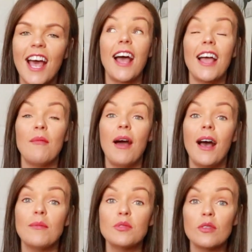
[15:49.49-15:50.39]
I am
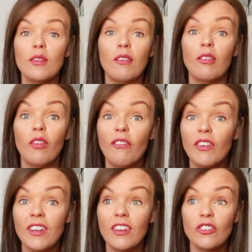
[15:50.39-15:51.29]
absolutely
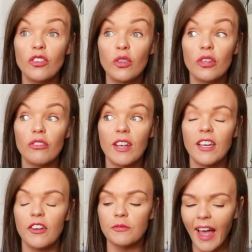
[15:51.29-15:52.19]
loving New Look right
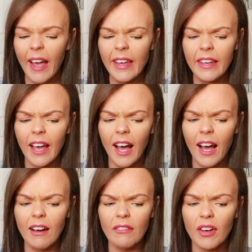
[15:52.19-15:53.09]
now. I
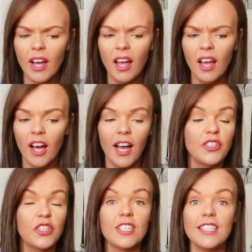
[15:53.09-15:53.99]
have,
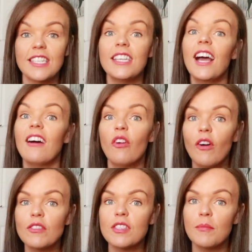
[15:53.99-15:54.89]
as you can see, I've
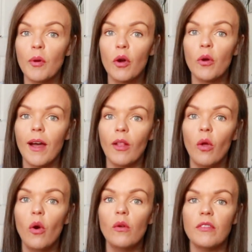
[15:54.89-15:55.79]
obviously bought quite a
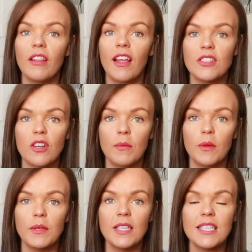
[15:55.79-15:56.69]
lot over the last couple
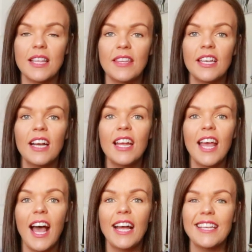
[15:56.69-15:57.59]
of weeks in there,
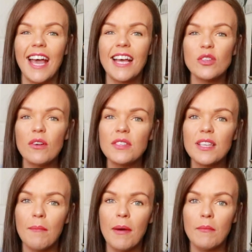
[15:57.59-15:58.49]
and it is
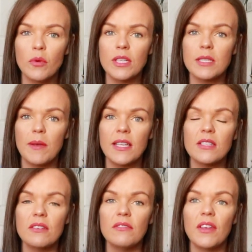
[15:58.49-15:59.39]
obviously a bit more
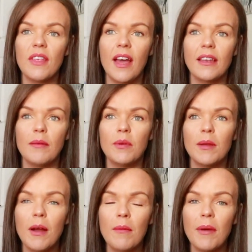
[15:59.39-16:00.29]
expensive than
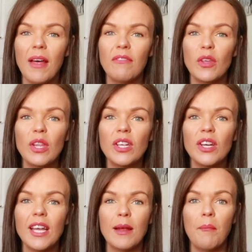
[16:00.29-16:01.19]
Primark, but I feel like
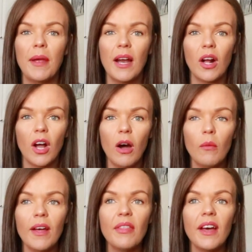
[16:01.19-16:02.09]
you're getting a better cut
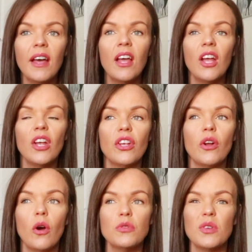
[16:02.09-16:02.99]
with it.
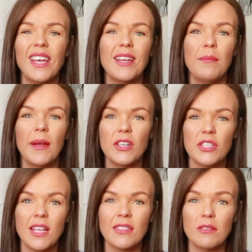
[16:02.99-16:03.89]
You're also getting a better
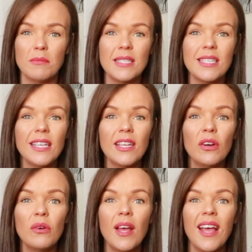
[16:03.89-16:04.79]
standard
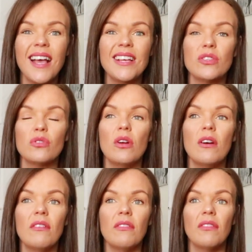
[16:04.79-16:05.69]
material. It's sort
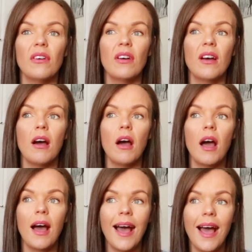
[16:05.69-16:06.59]
of
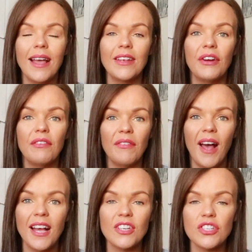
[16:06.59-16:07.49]
higher
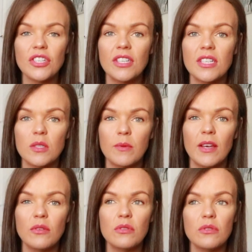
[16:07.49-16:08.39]
fashion as
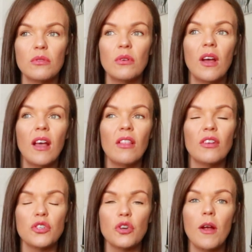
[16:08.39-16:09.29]
well, so
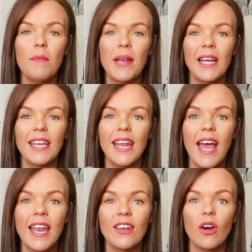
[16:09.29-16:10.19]
they're sort of bringing
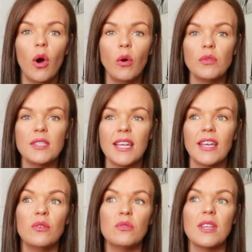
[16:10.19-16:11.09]
in all the
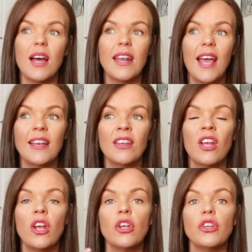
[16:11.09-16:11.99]
styles that are in
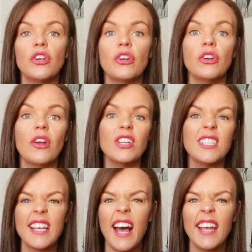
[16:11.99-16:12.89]
your
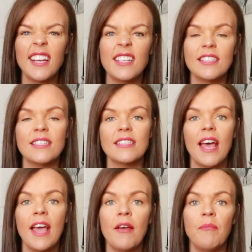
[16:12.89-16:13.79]
Zara's
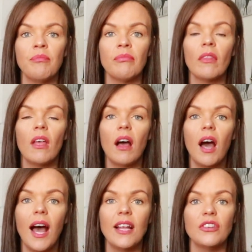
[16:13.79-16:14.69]

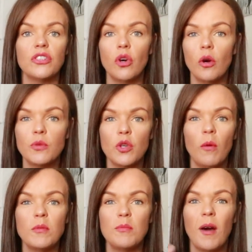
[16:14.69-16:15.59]
and your
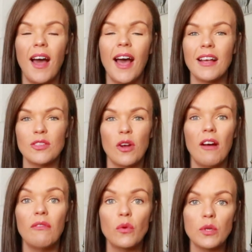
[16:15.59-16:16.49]
Topshops, but at a sort
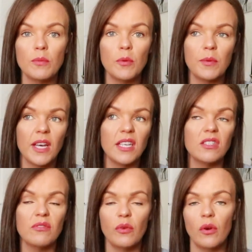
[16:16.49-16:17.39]
of affordable
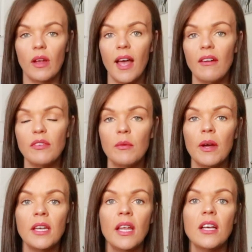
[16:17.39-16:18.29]
price for
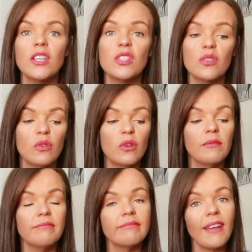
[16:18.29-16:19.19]
everyone.
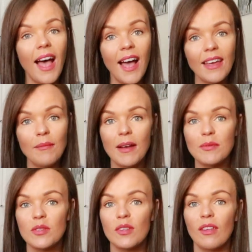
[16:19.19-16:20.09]
So I am
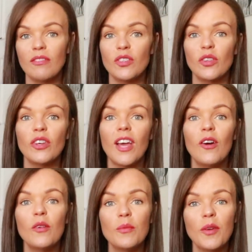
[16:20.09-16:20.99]
absolutely loving your look. I
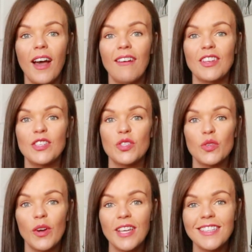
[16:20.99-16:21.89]
hope you have
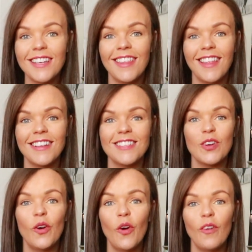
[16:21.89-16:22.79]
enjoyed this
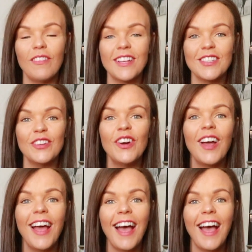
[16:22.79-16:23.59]
haul video.